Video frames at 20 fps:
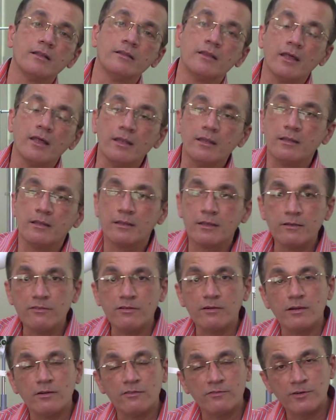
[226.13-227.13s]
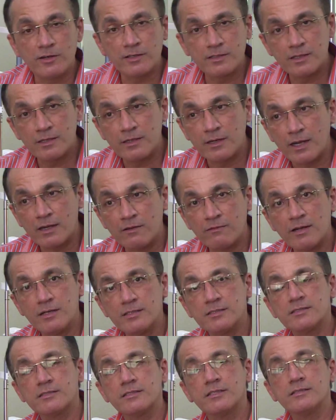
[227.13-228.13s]
Then the further
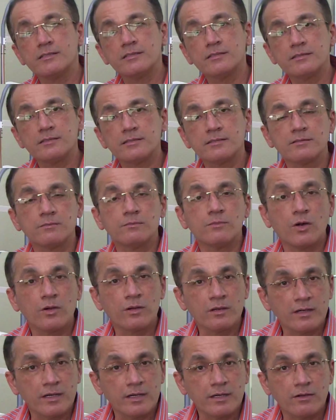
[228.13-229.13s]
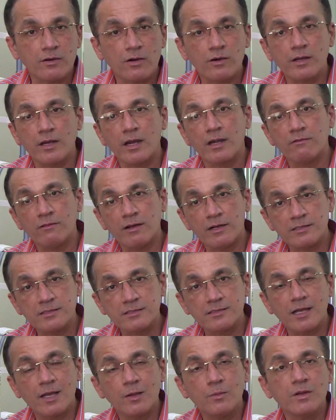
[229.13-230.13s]
advanced stages, moderate or
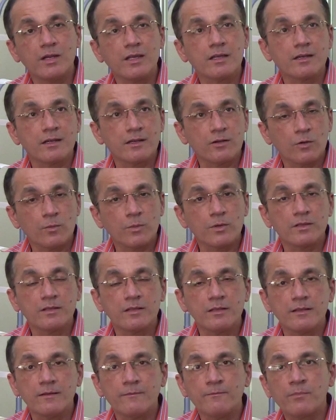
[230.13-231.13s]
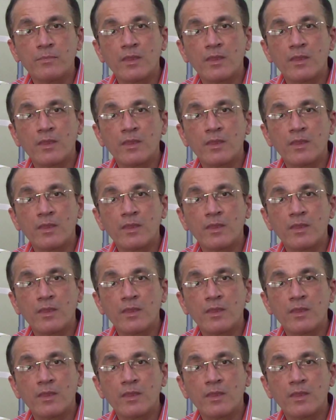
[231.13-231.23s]
advanced diabetic retinopathy,